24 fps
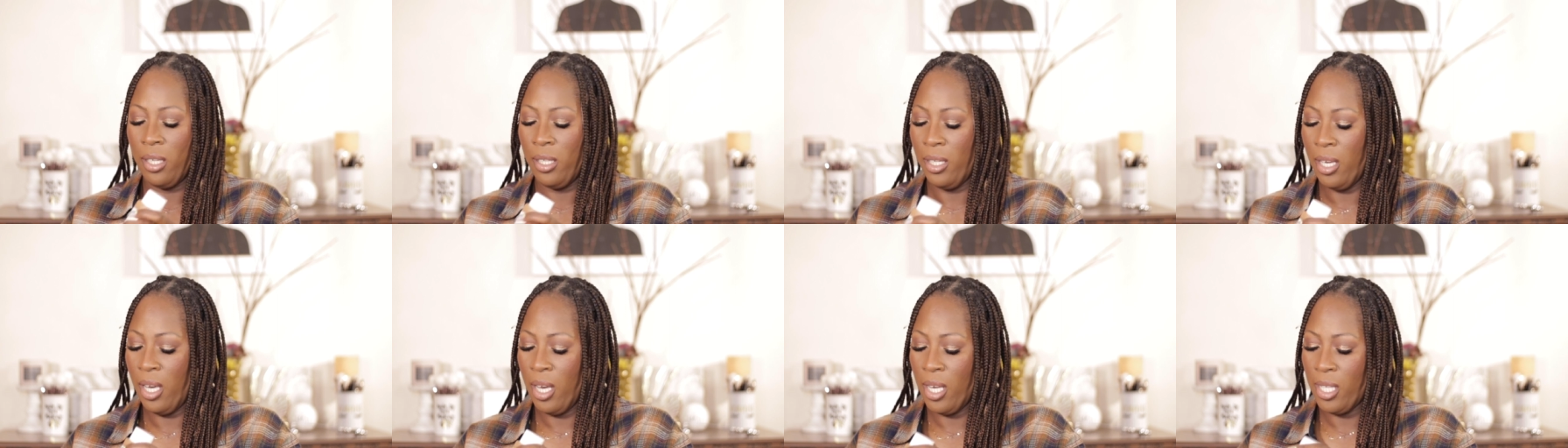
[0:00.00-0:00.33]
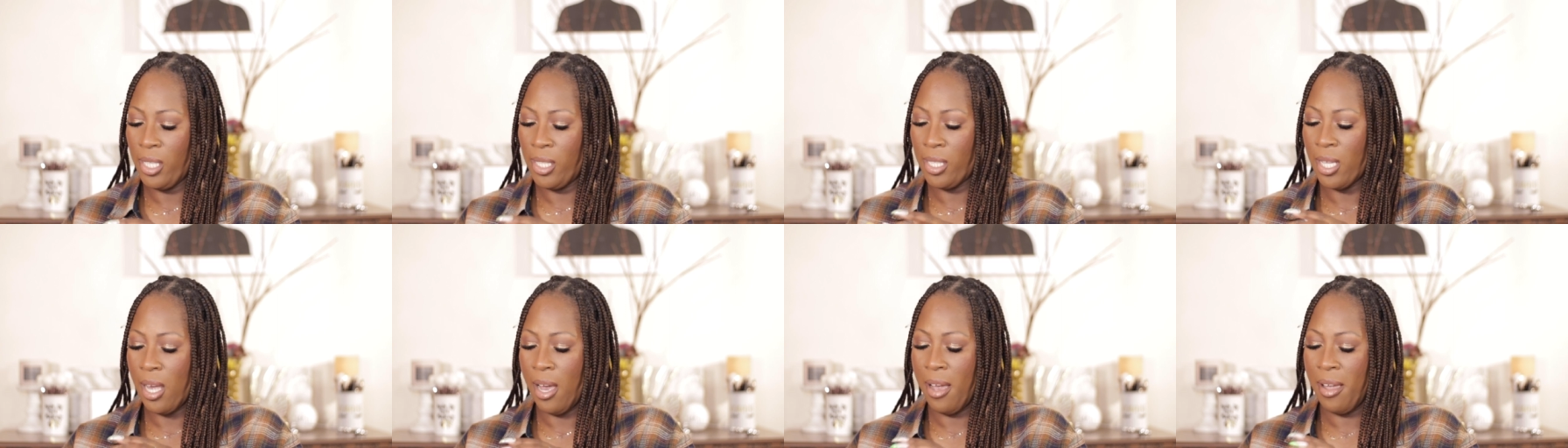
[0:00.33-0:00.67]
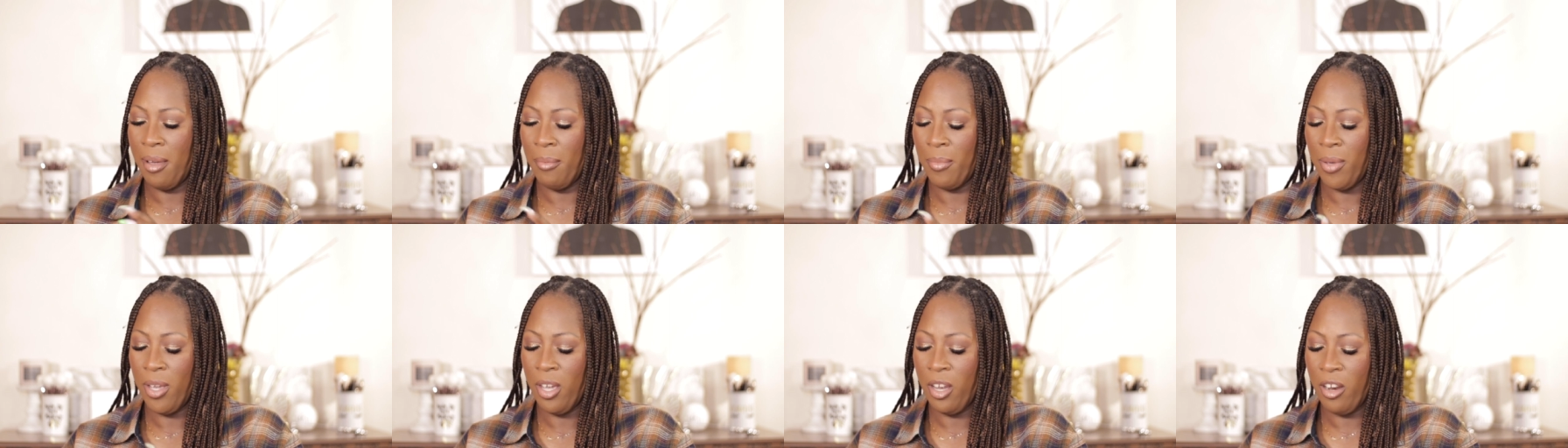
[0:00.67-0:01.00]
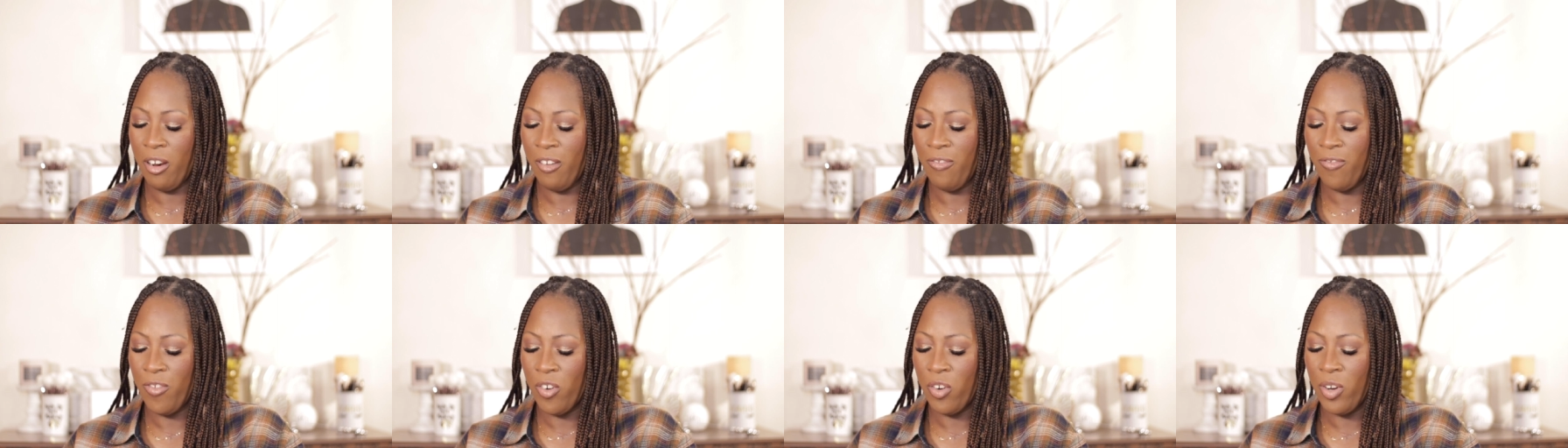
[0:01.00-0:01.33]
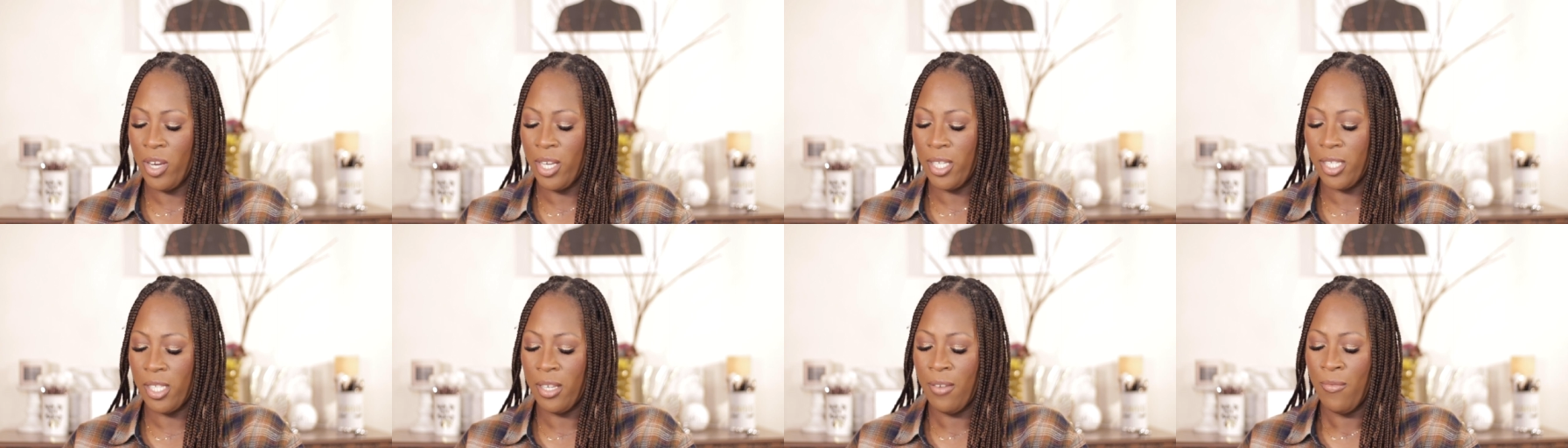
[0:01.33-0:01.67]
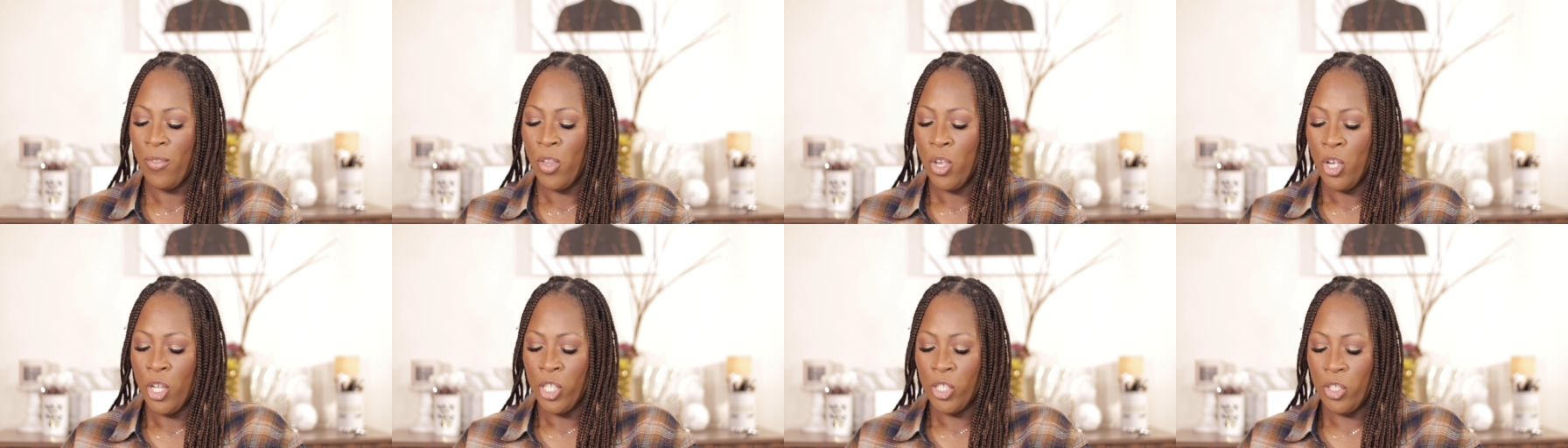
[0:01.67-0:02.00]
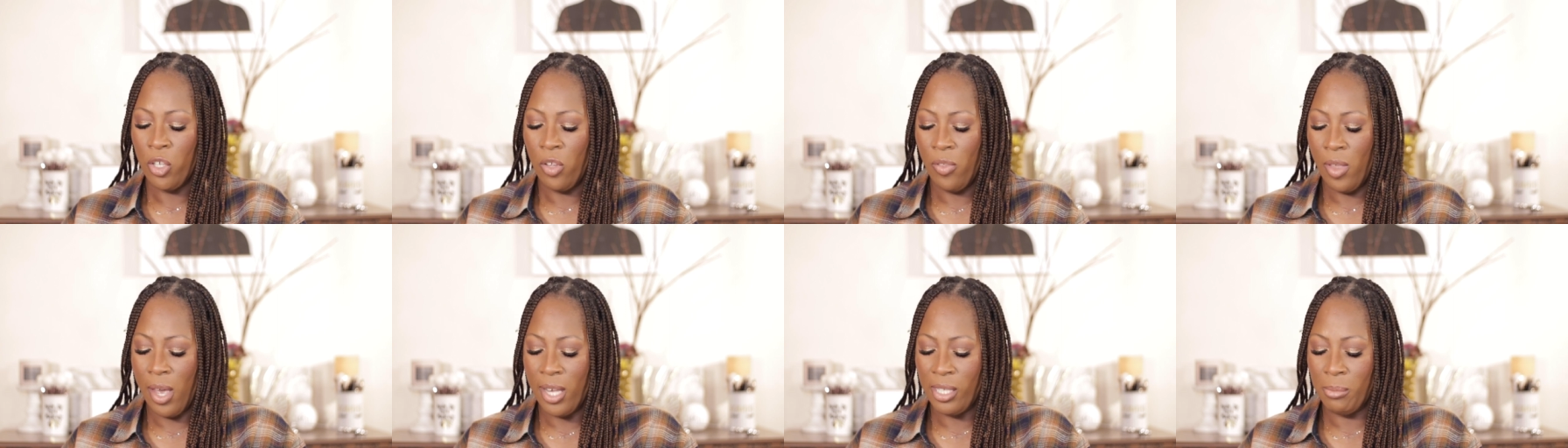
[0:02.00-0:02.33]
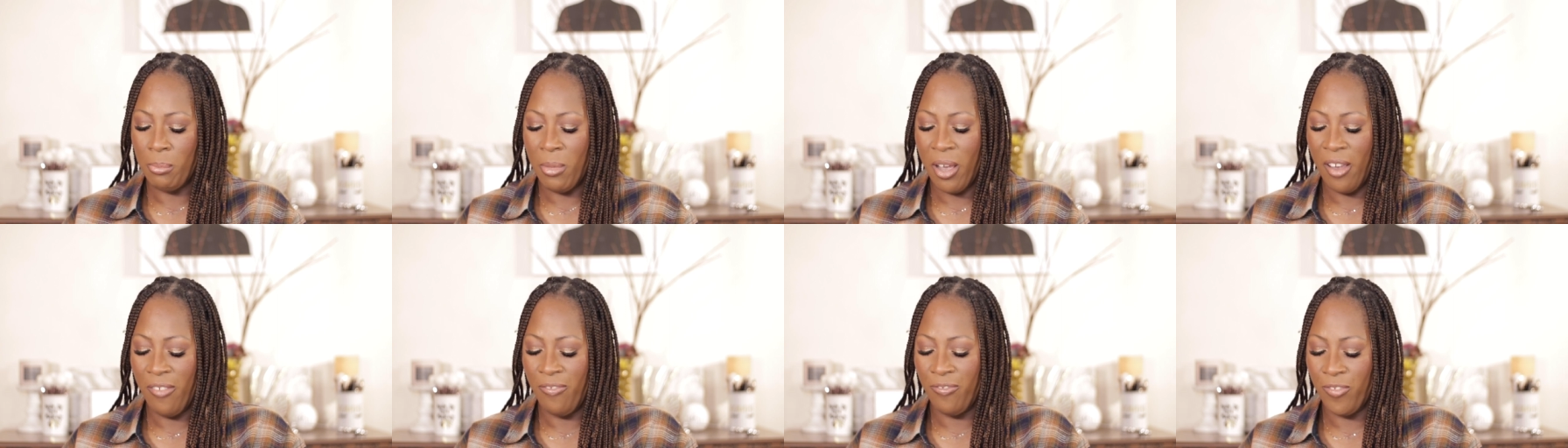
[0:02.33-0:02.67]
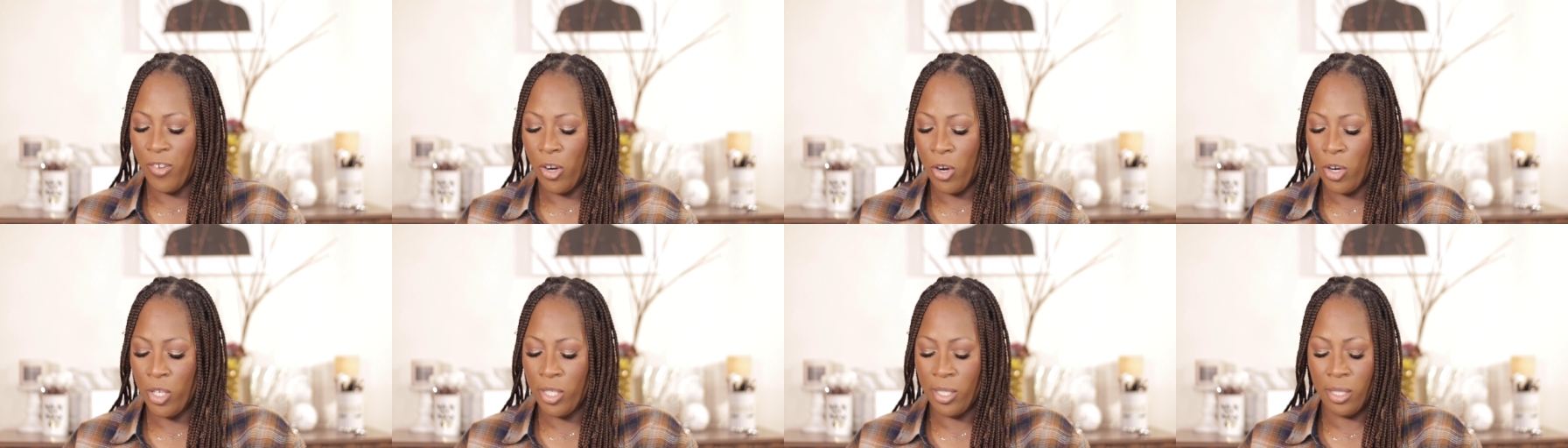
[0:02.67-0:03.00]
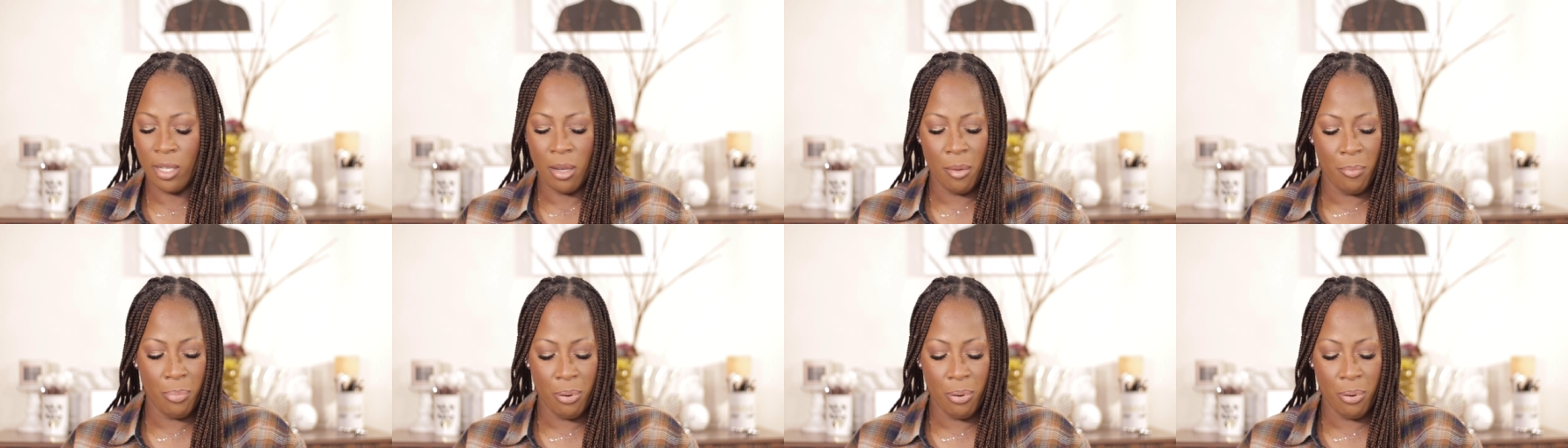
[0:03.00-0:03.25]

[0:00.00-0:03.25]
Yes, I am here for it. So that's my first